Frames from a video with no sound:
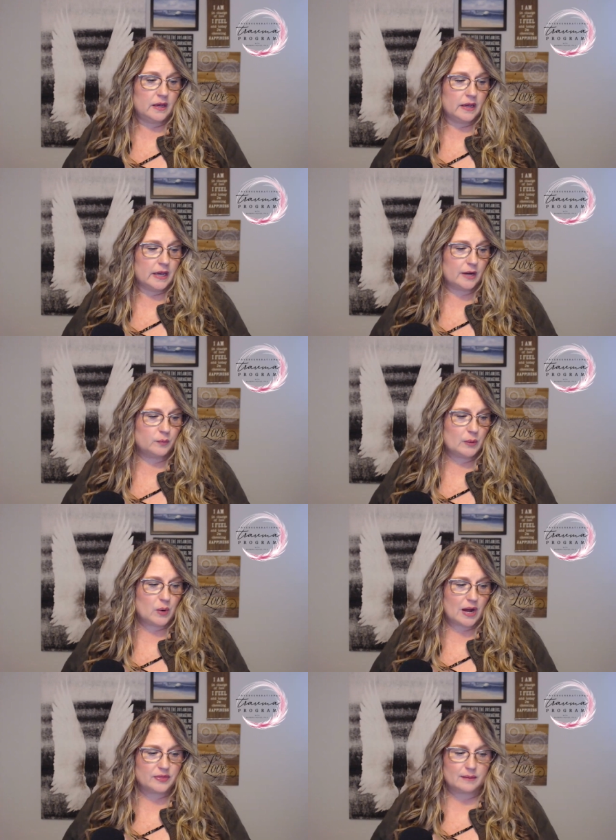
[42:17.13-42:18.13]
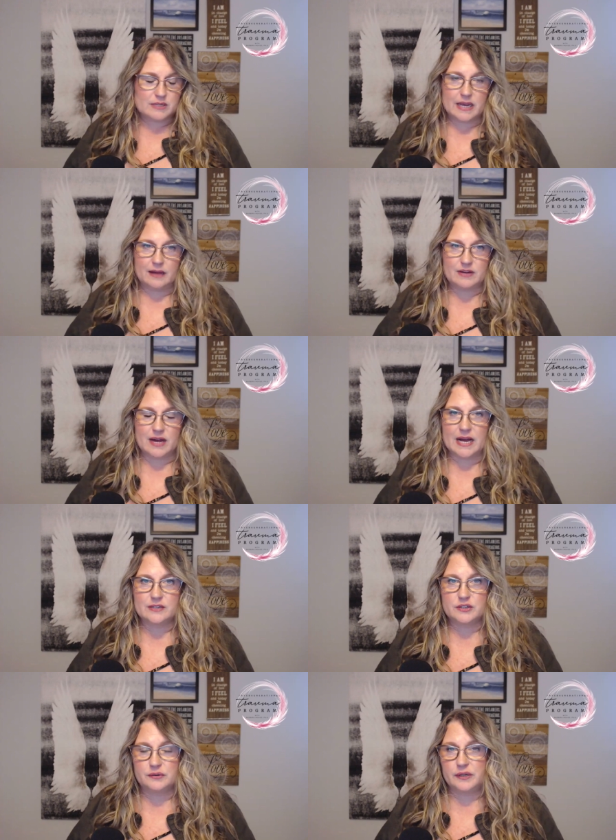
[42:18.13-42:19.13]
And we want them to have a high
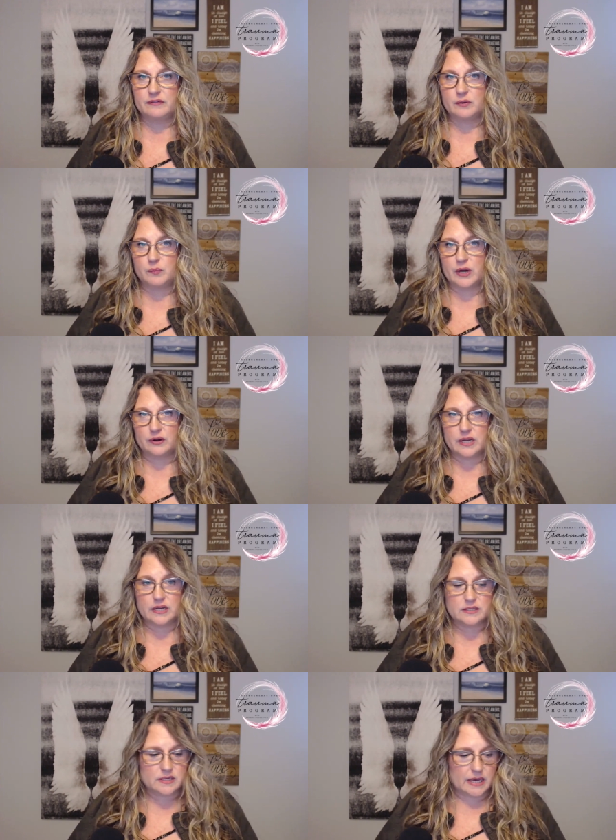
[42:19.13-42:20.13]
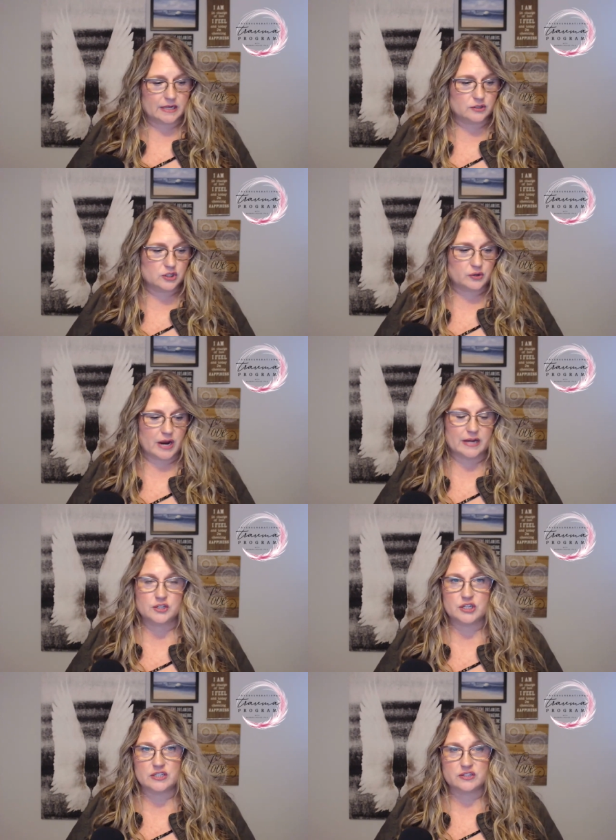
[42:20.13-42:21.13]
degree of awareness and
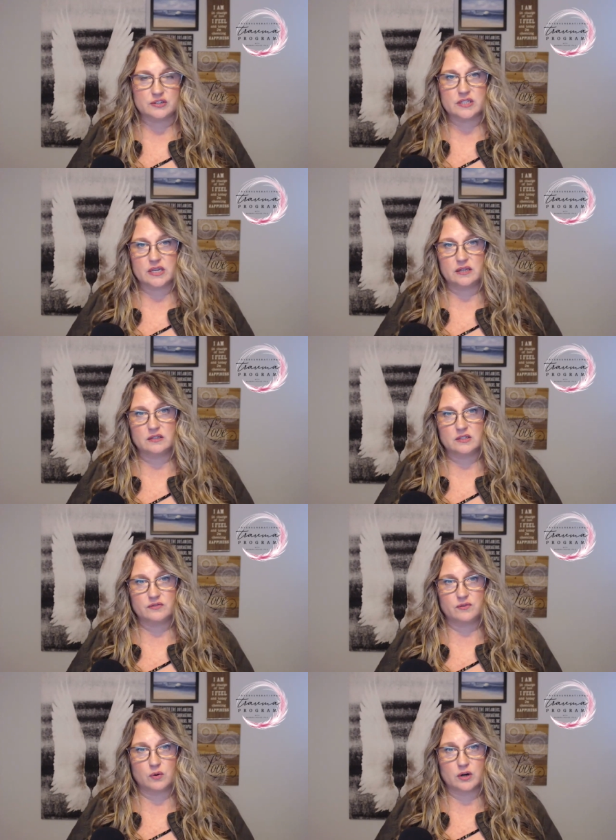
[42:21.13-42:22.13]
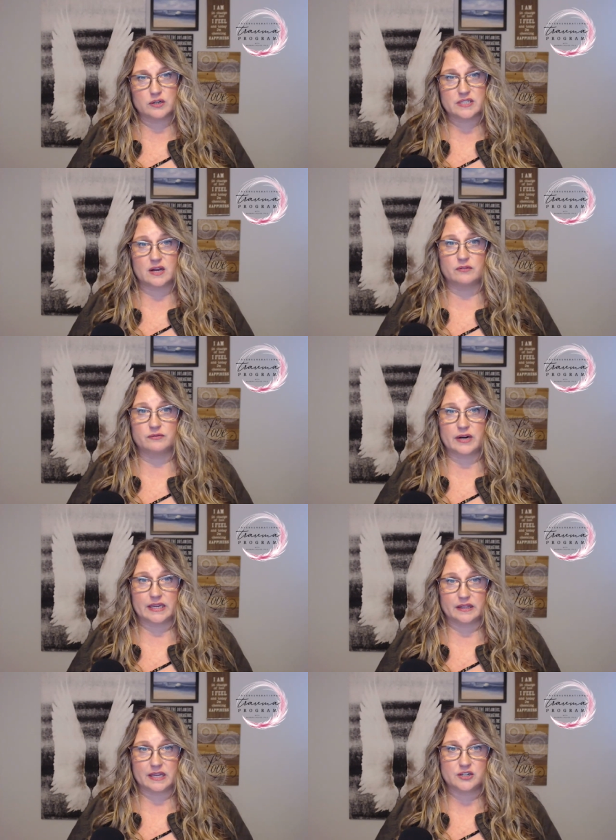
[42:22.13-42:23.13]
strategies or skills for
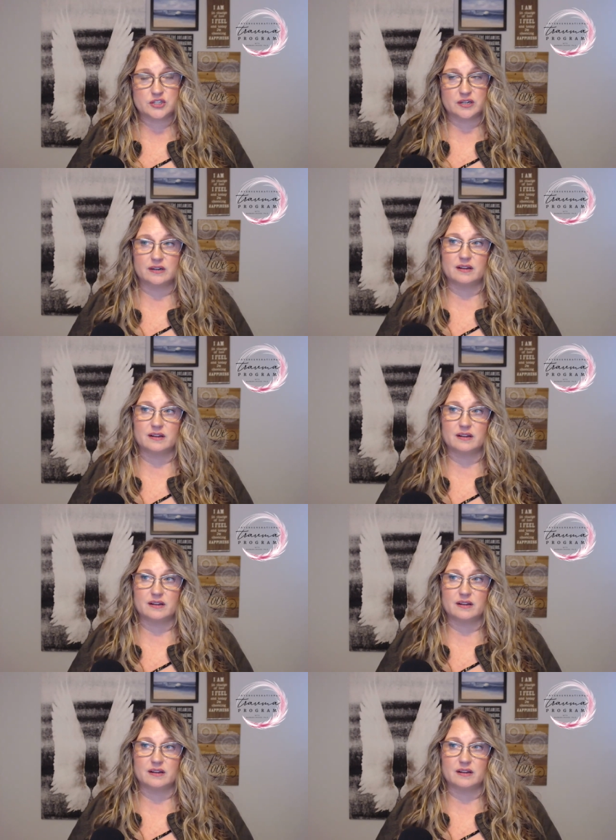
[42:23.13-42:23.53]
self-regulation.